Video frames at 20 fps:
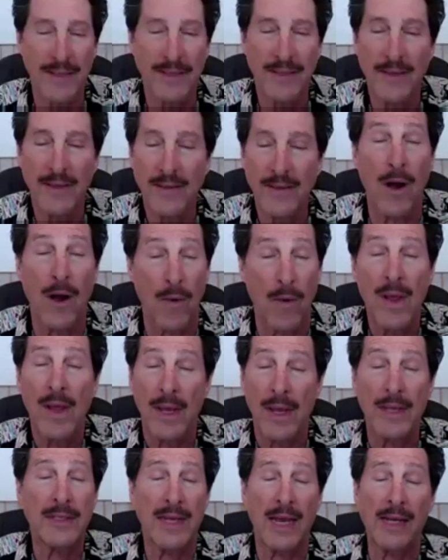Right? No,
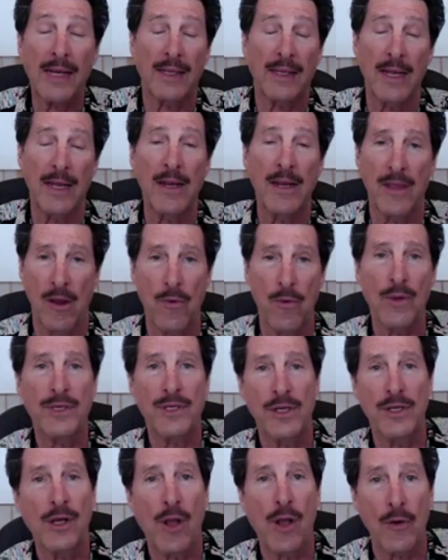exactly. It, it was
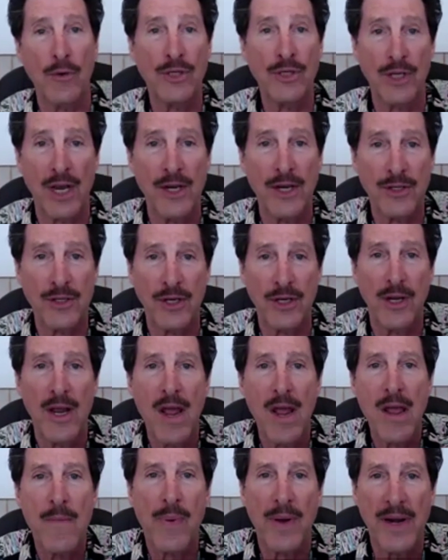a negotiation,
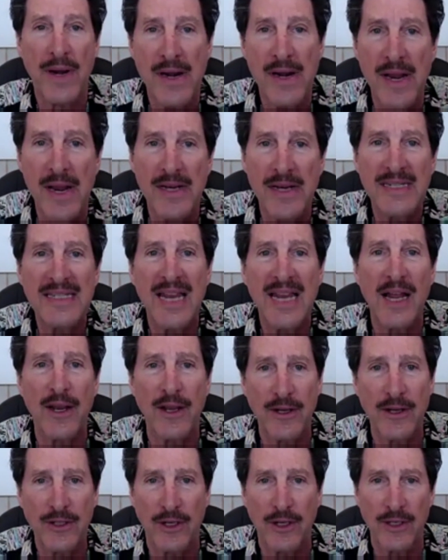but an
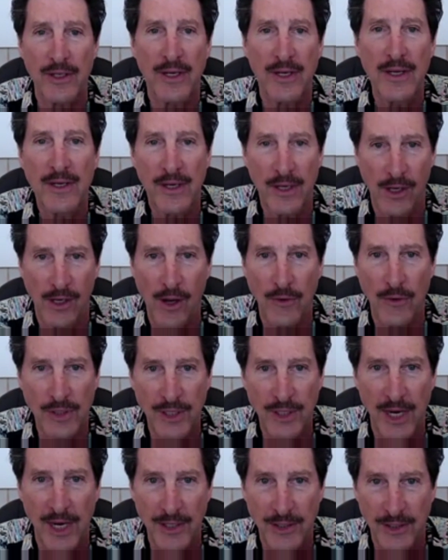intelligent
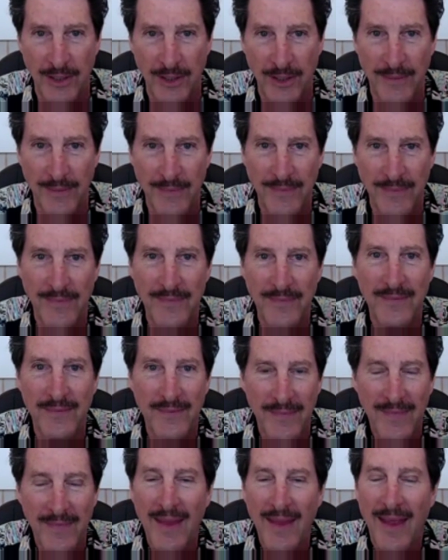negotiation.
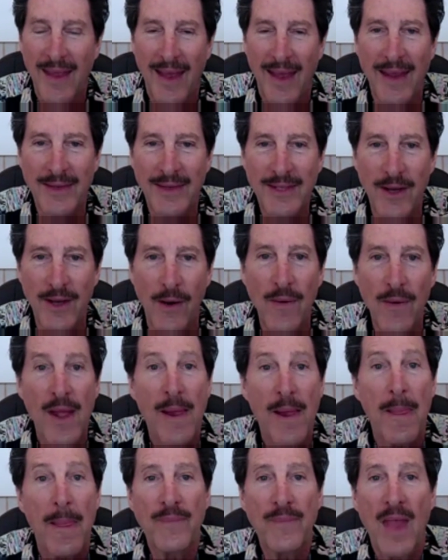And exactly.
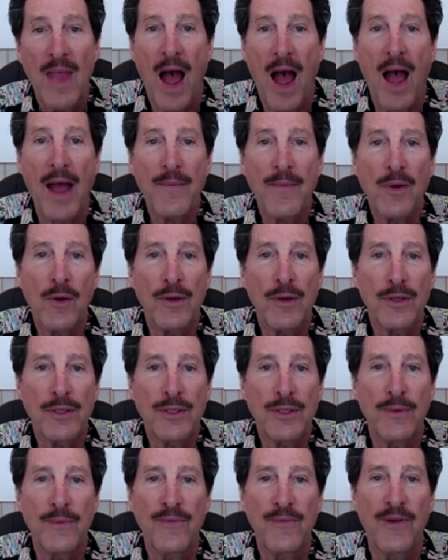so I'm going to
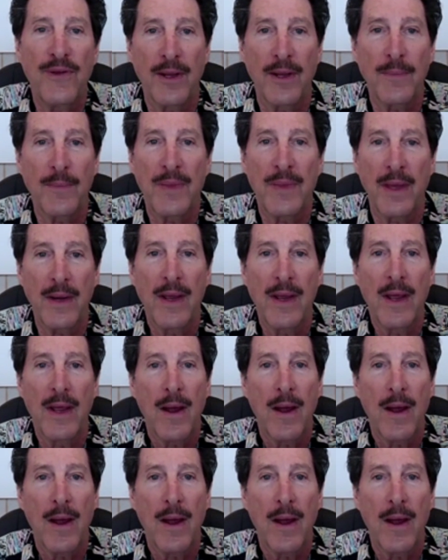assume, Filip, that